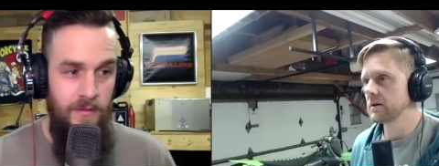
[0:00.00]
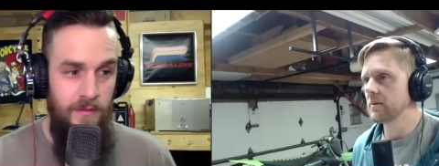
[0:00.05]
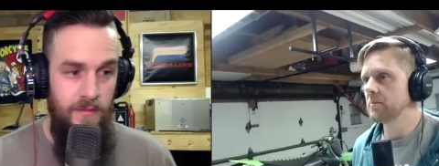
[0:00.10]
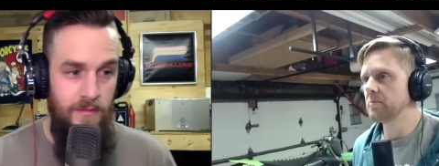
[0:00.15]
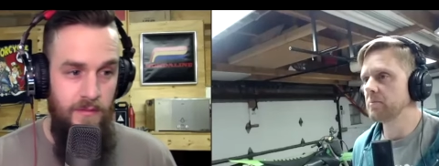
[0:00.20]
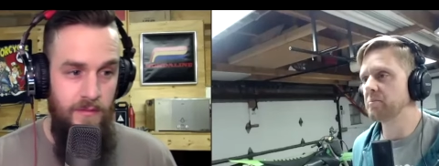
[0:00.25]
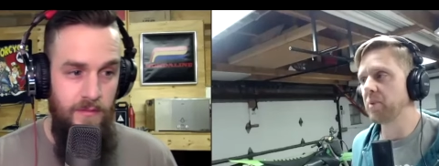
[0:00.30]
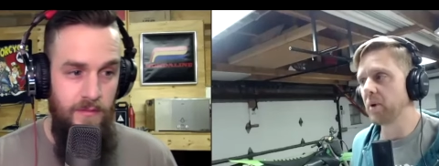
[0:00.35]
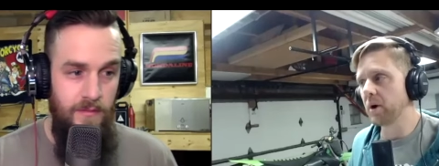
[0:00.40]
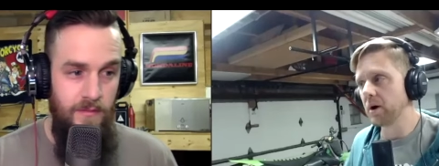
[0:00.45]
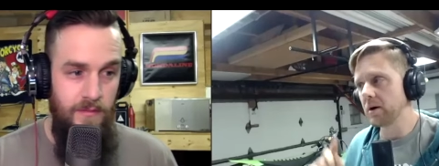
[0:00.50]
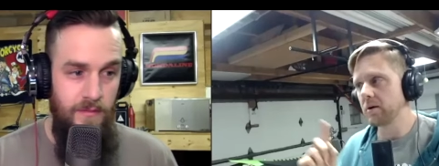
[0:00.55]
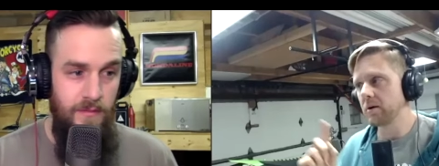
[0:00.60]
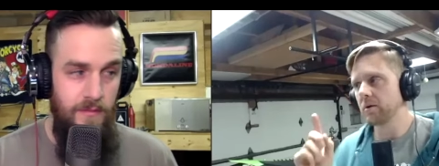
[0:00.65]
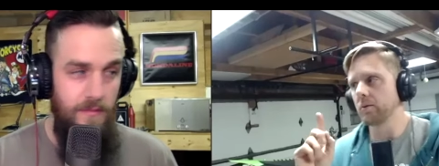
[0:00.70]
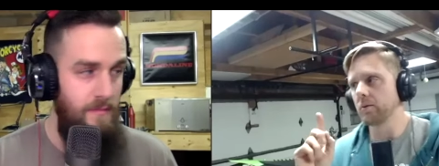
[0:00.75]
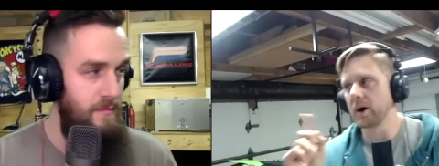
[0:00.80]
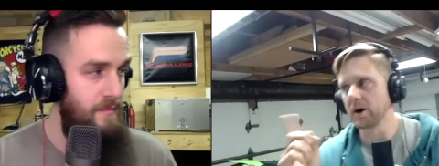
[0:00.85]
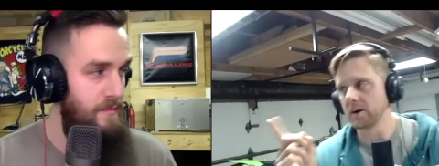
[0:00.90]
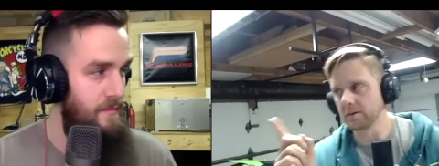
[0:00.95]
Speaker 1: But,
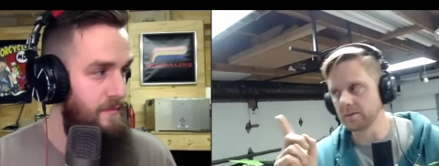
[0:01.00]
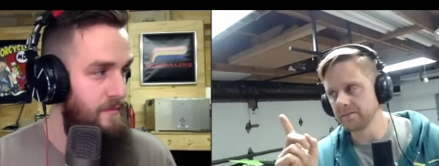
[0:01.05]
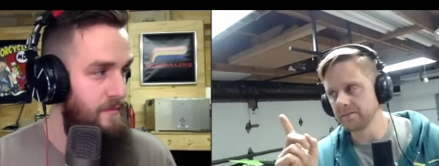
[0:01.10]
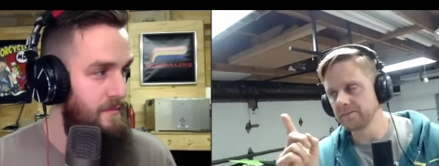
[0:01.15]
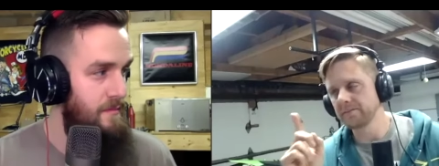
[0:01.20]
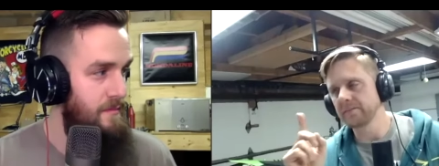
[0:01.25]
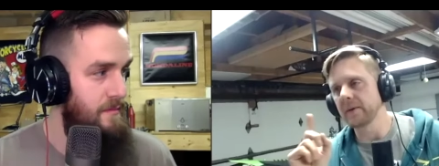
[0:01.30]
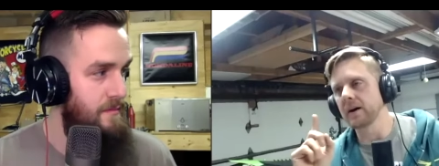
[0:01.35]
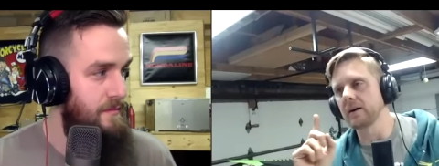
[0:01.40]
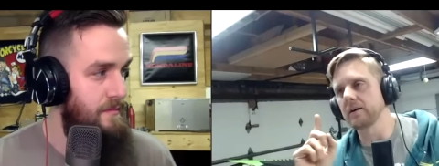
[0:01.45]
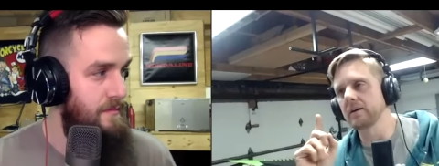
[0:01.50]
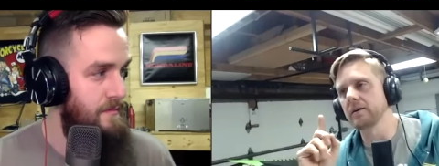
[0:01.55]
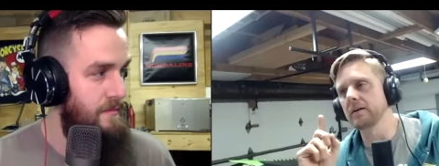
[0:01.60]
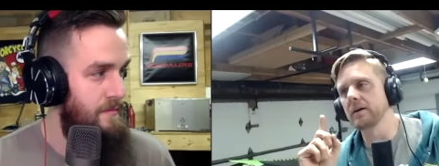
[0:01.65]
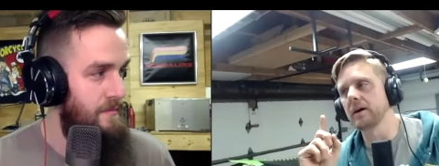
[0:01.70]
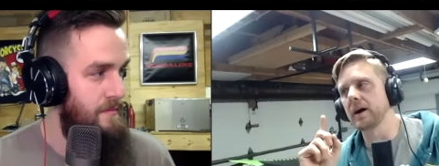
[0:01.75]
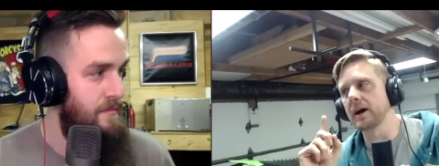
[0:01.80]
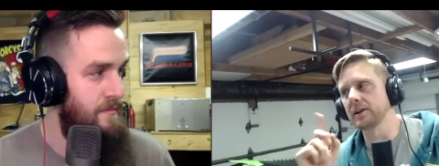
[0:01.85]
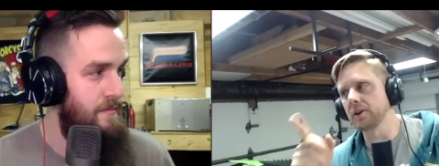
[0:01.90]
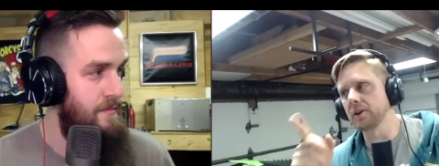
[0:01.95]
well,
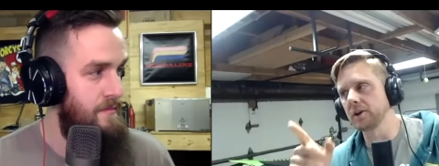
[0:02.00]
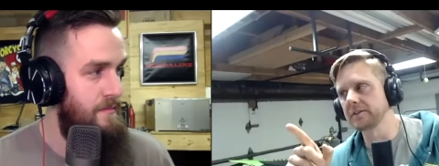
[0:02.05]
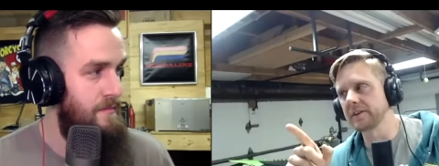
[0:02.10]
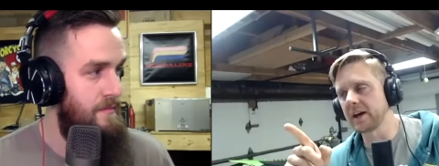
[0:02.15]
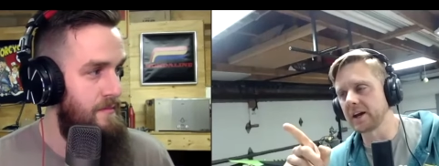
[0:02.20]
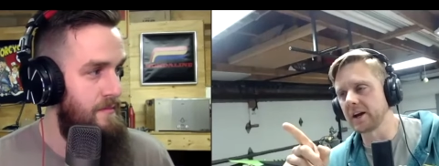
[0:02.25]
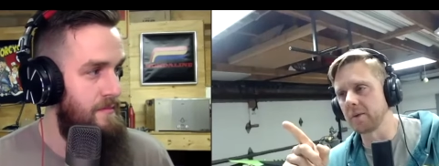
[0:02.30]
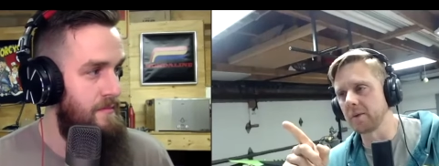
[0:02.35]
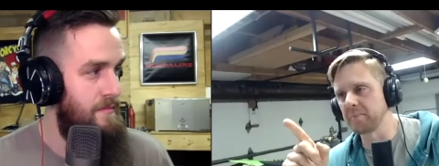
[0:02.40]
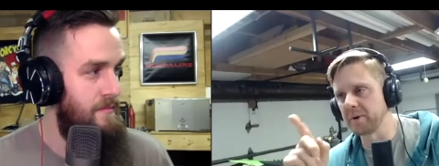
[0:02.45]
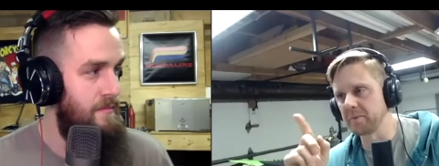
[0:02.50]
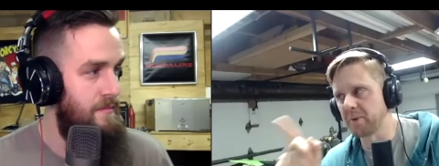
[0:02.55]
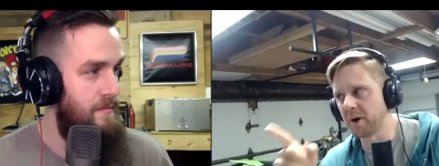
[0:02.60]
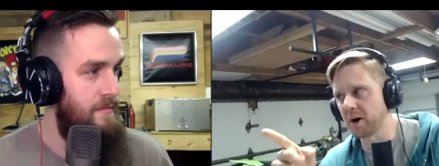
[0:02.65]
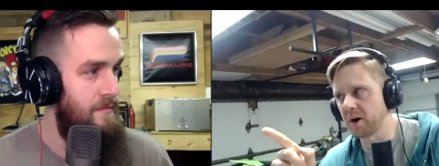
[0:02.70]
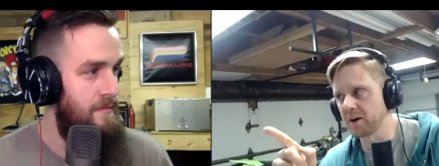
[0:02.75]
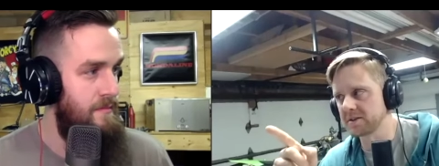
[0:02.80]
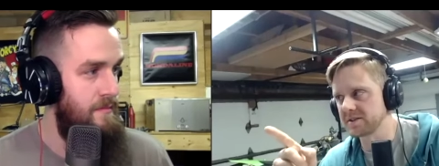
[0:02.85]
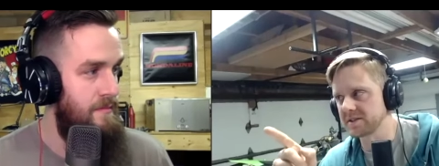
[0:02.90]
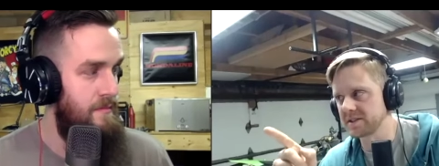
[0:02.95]
I looked that up in
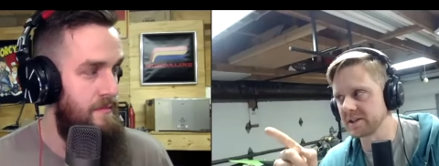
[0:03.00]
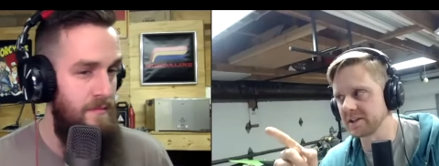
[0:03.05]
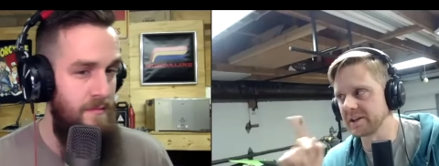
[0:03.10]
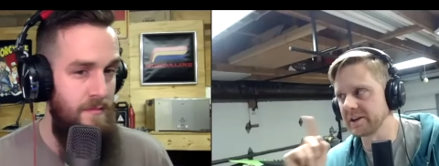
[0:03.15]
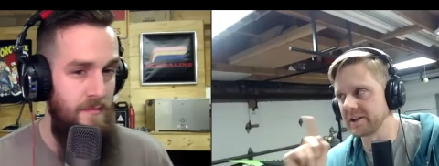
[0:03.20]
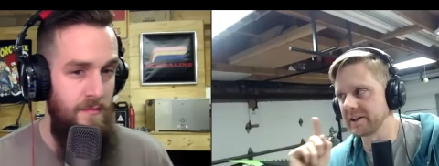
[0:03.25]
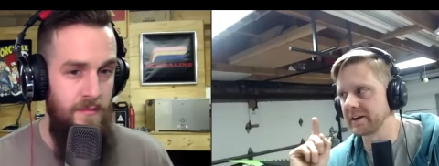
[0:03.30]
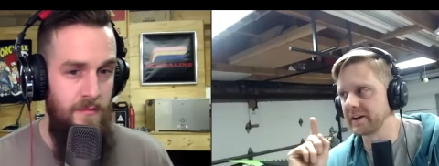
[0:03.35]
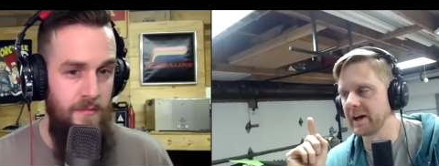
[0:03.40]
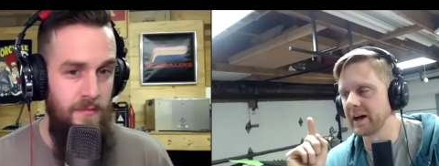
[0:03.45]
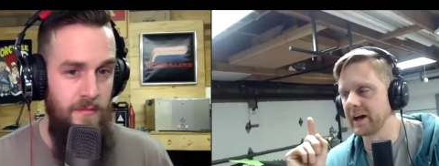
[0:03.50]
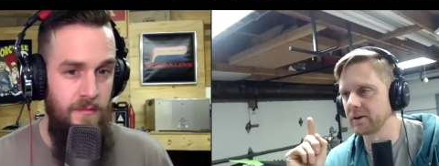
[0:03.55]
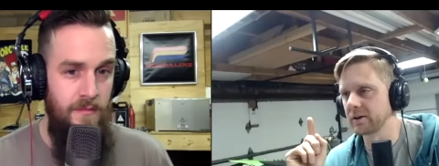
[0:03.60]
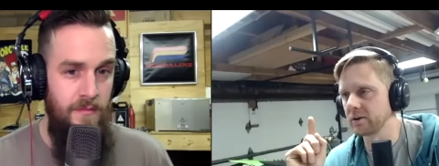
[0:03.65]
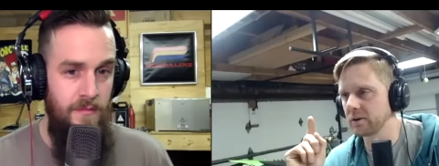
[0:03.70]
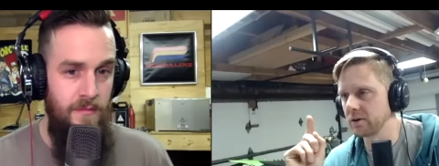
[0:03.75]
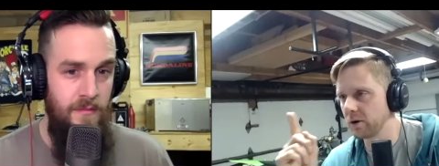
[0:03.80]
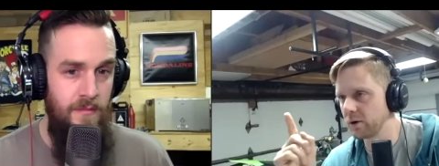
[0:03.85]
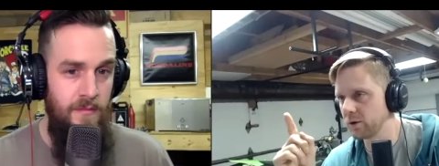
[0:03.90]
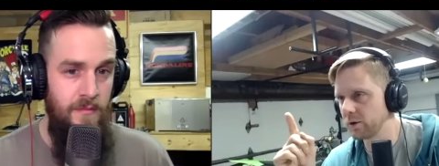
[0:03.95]
Partzilla, and I
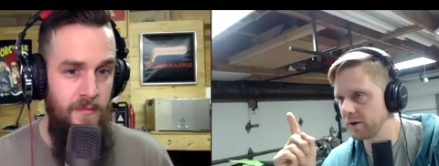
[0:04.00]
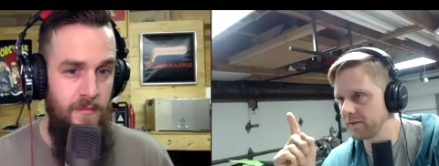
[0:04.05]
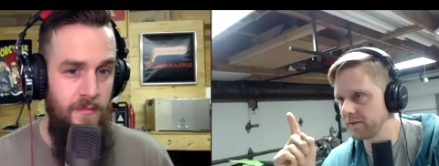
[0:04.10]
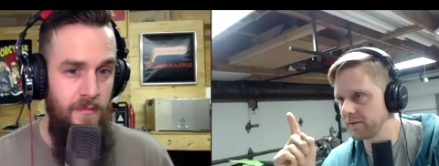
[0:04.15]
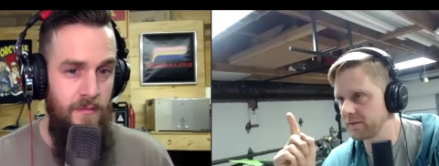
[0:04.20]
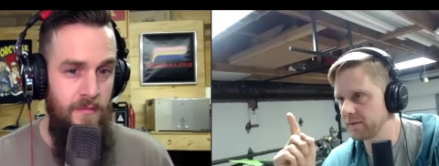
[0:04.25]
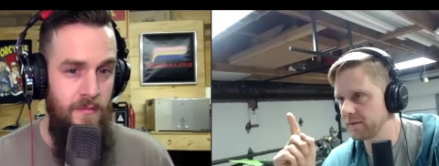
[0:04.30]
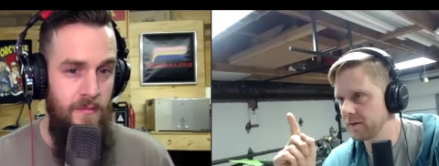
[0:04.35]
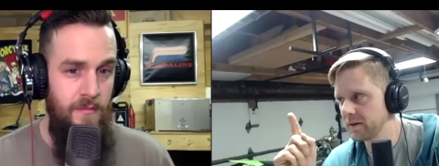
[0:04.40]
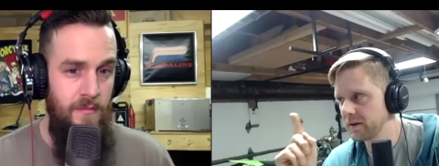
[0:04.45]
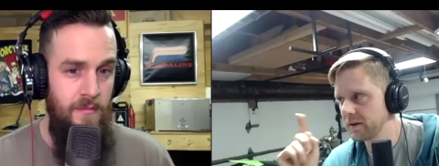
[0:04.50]
don't know if